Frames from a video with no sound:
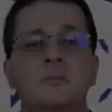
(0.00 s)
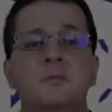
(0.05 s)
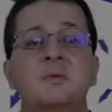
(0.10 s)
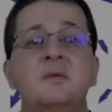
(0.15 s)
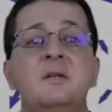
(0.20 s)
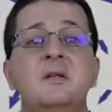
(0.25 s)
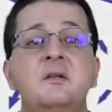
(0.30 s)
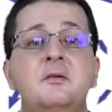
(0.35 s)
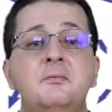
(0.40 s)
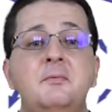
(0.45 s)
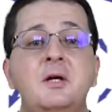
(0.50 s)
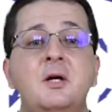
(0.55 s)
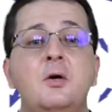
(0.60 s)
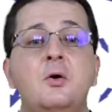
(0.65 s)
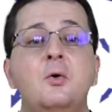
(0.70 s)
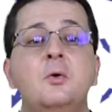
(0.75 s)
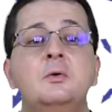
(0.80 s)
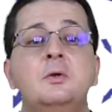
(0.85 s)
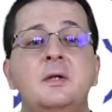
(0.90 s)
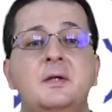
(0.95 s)
Since we
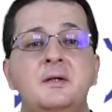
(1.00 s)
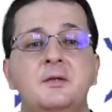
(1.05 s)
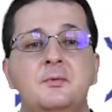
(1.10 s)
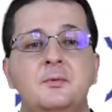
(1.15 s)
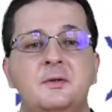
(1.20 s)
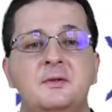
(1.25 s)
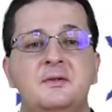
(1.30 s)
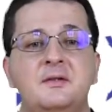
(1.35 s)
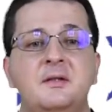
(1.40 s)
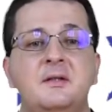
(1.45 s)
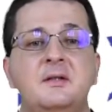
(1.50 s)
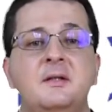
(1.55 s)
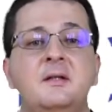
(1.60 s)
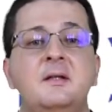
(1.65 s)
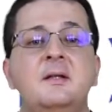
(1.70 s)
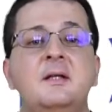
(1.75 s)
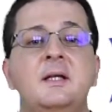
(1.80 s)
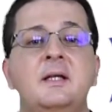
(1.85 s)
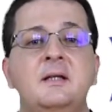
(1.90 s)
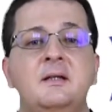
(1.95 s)
are only interested
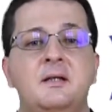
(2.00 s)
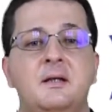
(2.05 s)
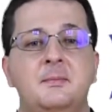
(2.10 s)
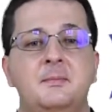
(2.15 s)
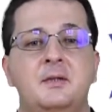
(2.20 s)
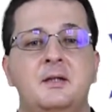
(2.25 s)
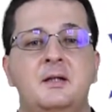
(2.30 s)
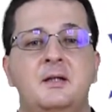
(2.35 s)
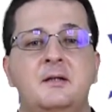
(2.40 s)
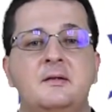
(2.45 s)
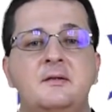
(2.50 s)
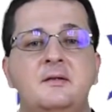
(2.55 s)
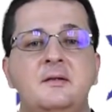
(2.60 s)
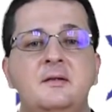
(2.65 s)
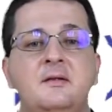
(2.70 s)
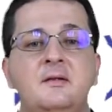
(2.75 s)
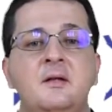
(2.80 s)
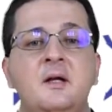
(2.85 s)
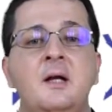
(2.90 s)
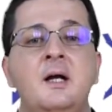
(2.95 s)
in late-type
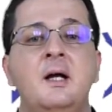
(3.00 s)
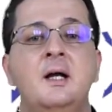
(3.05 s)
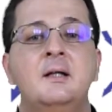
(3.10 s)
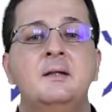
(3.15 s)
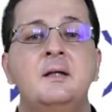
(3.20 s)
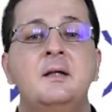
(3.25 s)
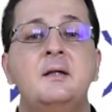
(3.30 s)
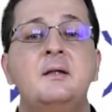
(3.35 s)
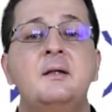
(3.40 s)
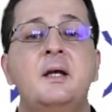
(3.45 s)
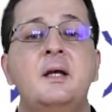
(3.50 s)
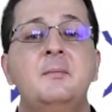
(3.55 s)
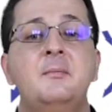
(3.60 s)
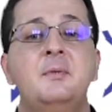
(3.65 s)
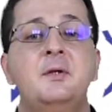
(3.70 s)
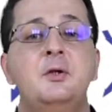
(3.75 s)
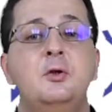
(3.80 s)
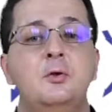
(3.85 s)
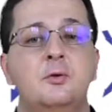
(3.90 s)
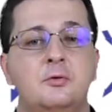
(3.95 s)
galaxies that can
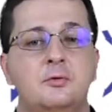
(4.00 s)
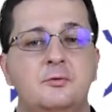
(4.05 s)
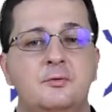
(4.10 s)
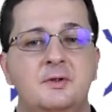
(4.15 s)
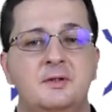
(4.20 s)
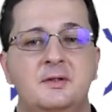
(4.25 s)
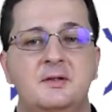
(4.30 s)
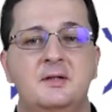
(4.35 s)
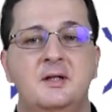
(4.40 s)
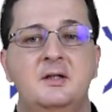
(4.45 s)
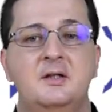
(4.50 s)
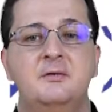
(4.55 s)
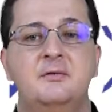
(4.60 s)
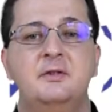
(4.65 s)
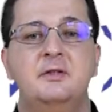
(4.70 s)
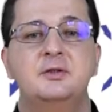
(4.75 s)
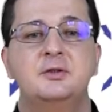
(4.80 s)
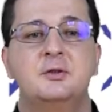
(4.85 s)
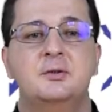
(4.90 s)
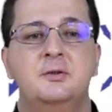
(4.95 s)
be used for the
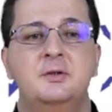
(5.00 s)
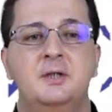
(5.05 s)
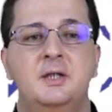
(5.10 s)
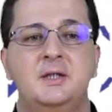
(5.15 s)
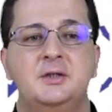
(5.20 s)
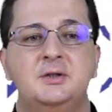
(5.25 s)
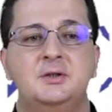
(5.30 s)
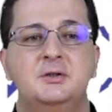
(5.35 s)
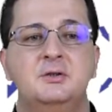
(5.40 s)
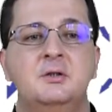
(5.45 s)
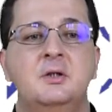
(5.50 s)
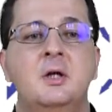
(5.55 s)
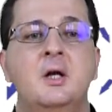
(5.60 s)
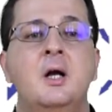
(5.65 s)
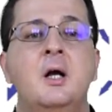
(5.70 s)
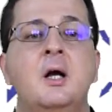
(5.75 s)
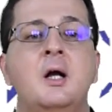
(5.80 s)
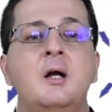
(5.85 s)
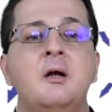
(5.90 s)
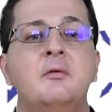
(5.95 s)
Tully-Fisher relation,
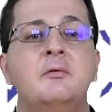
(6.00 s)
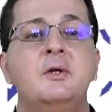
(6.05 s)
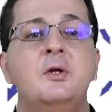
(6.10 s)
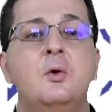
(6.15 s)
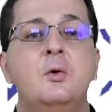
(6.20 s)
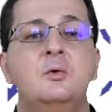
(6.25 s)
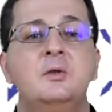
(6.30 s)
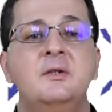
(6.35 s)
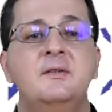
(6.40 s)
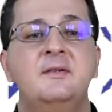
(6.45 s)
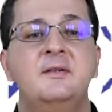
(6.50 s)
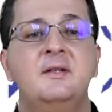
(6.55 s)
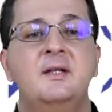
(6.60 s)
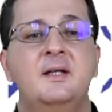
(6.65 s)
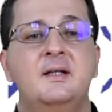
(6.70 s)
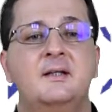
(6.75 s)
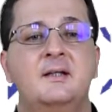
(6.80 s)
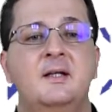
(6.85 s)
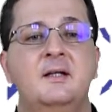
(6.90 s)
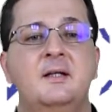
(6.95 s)
we only
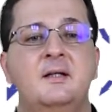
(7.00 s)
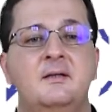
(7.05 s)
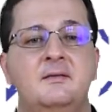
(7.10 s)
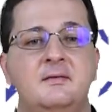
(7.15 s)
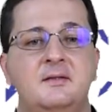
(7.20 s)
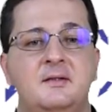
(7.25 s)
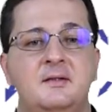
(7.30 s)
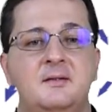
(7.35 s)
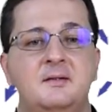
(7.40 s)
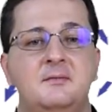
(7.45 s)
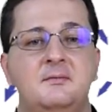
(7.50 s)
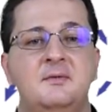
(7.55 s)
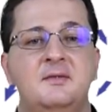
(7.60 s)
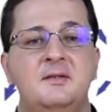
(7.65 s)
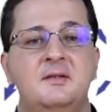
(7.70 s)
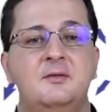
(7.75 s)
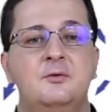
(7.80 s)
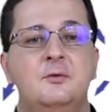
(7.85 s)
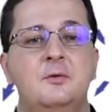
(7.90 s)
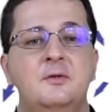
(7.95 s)
select galaxies
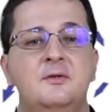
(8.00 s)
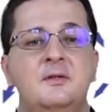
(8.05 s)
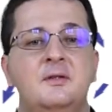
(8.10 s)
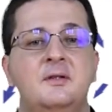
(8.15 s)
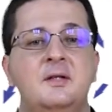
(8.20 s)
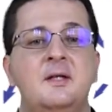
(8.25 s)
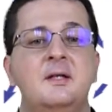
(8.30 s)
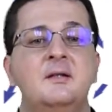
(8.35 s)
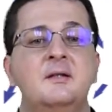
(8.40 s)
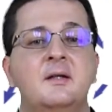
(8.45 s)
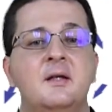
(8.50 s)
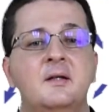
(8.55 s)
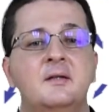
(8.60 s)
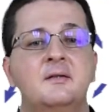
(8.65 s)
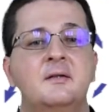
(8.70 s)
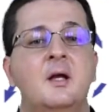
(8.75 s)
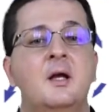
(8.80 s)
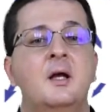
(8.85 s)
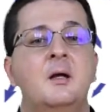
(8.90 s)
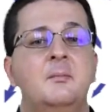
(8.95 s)
with a Sursat
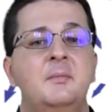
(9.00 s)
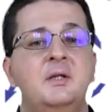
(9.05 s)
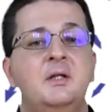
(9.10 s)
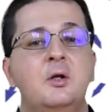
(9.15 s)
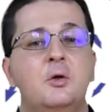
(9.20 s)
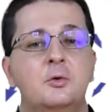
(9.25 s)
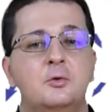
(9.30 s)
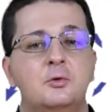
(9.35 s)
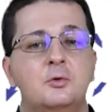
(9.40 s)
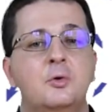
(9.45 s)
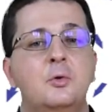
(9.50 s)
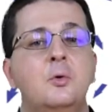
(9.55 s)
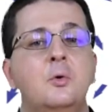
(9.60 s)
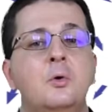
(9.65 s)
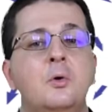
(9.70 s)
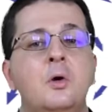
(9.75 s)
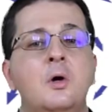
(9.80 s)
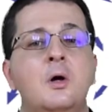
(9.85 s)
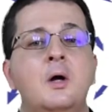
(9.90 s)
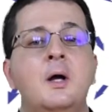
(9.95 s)
index below
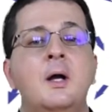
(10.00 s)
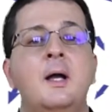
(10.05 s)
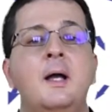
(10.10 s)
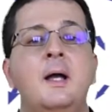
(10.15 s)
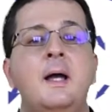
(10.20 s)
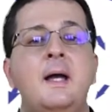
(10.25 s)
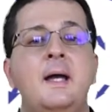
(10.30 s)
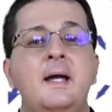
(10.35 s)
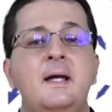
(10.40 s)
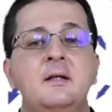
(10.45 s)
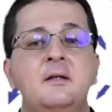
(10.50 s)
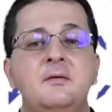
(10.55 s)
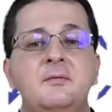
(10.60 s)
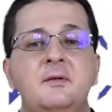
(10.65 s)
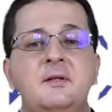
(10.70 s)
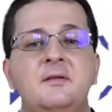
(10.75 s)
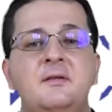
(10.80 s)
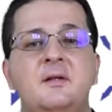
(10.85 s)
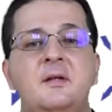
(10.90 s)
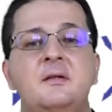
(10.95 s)
2 and
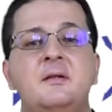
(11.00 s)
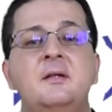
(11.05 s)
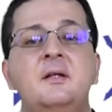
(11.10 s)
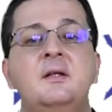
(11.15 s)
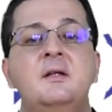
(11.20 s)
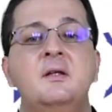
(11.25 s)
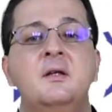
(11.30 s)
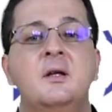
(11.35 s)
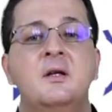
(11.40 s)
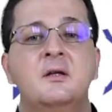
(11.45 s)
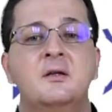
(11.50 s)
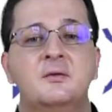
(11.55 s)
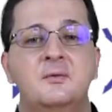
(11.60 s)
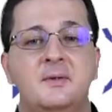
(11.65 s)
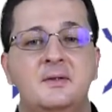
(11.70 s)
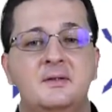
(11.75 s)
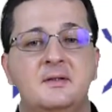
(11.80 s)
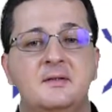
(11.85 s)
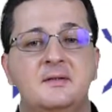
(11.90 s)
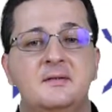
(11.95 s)
with a
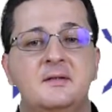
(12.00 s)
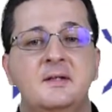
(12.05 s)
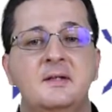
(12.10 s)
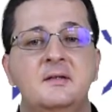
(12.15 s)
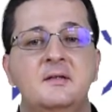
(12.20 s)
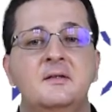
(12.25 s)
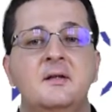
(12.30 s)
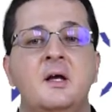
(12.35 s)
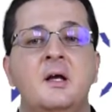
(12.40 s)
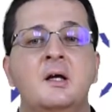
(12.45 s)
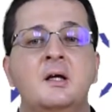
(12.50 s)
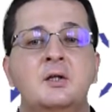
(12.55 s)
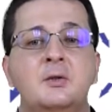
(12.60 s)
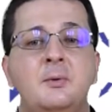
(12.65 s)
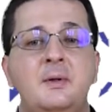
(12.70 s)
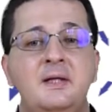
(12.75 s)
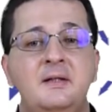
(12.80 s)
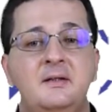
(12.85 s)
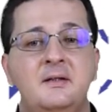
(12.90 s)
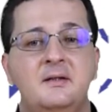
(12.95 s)
D26
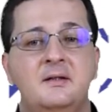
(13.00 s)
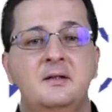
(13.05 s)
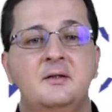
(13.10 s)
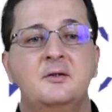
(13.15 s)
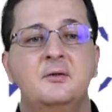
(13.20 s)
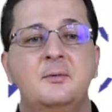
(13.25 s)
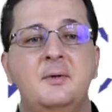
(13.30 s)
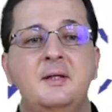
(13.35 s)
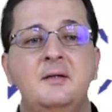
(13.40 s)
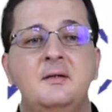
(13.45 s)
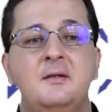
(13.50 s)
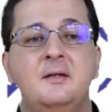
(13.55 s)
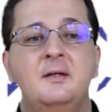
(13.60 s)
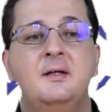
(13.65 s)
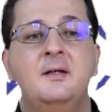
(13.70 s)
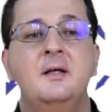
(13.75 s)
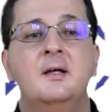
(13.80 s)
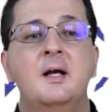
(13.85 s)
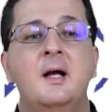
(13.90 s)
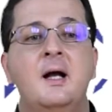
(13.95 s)
greater than
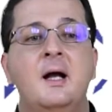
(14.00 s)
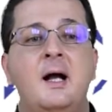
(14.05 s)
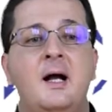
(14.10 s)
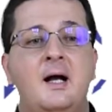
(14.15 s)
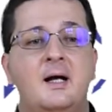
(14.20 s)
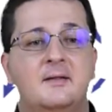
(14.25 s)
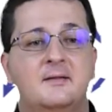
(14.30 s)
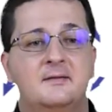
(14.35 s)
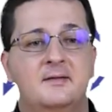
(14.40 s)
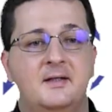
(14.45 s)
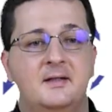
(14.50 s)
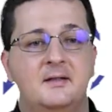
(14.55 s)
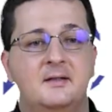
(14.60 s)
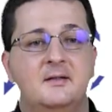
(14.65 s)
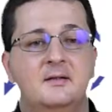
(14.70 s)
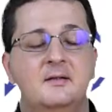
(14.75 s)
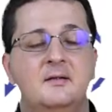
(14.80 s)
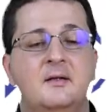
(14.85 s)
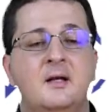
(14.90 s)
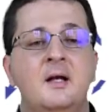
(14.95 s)
20
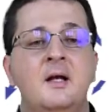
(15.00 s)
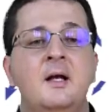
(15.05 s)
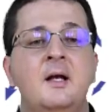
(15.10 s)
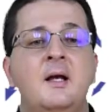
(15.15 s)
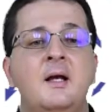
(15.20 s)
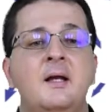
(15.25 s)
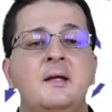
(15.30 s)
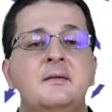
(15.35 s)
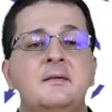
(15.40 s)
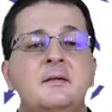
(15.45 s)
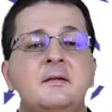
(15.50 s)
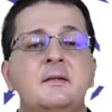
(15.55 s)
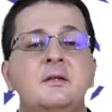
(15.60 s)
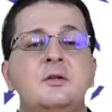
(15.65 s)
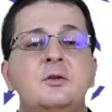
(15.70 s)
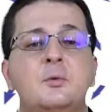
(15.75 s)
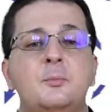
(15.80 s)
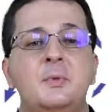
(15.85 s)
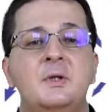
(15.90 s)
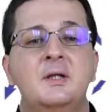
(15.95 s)
arcseconds, as they
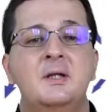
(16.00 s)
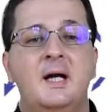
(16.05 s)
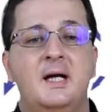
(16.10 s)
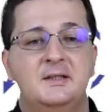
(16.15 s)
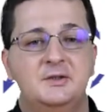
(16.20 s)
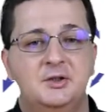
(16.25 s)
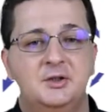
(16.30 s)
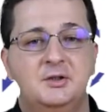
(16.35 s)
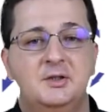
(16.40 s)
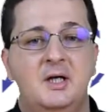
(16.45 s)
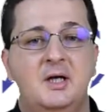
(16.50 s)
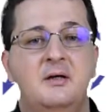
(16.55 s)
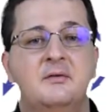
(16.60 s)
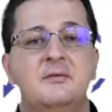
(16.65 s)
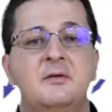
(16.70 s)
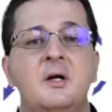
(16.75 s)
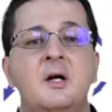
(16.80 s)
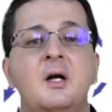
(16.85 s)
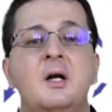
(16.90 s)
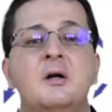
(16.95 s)
need to be large
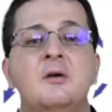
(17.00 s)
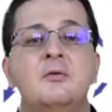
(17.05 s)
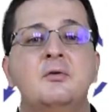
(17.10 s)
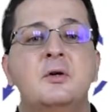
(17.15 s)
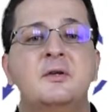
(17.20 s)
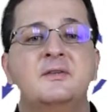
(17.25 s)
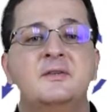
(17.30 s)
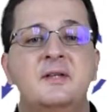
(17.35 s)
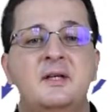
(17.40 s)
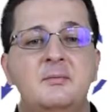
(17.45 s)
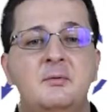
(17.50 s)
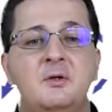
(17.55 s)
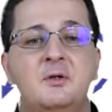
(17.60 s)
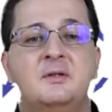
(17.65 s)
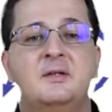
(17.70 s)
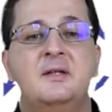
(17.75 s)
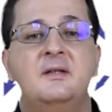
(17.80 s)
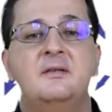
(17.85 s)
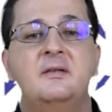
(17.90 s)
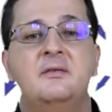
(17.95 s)
enough for
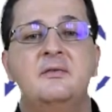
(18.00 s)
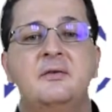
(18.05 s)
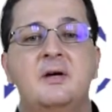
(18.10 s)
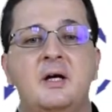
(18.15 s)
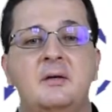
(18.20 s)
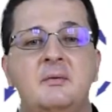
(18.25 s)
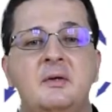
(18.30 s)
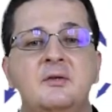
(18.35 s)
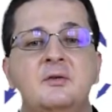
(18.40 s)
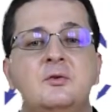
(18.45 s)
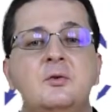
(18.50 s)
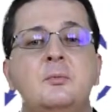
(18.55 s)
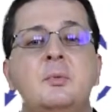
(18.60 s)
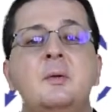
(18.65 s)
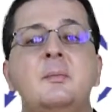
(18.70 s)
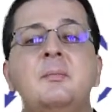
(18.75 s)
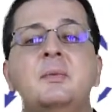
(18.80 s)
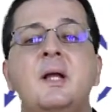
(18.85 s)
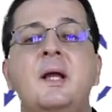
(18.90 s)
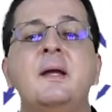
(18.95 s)
several DESI fibers to
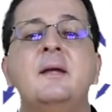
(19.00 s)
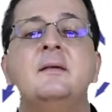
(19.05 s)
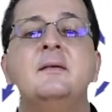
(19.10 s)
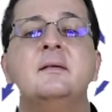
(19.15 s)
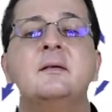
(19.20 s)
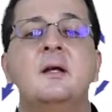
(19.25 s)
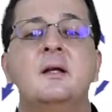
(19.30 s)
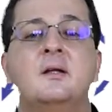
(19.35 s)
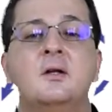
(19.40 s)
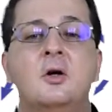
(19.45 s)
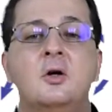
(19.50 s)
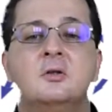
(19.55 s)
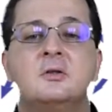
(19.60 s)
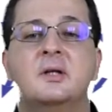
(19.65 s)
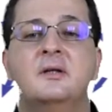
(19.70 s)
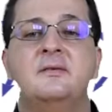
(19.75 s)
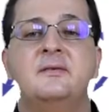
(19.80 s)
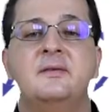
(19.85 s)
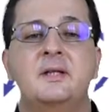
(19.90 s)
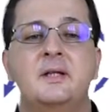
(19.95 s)
be placed along
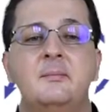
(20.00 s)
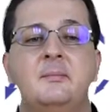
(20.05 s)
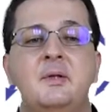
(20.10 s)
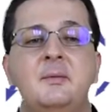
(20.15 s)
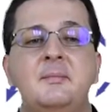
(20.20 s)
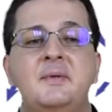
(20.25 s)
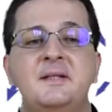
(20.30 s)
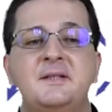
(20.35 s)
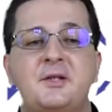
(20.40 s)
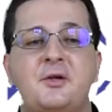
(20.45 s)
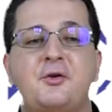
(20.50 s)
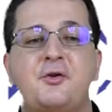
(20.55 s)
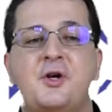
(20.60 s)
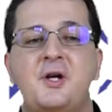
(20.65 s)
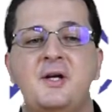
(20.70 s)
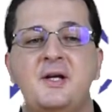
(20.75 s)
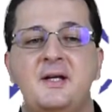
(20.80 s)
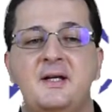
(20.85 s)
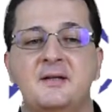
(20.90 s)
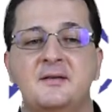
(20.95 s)
the
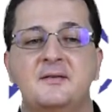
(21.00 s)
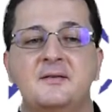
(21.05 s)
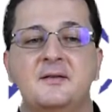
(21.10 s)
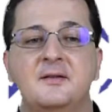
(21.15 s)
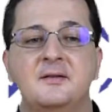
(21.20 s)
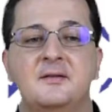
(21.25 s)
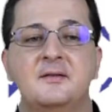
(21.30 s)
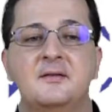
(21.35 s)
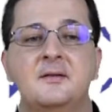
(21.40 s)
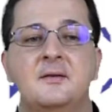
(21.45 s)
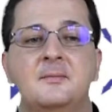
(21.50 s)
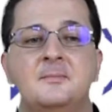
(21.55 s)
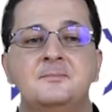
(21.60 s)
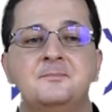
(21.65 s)
semi-major axis.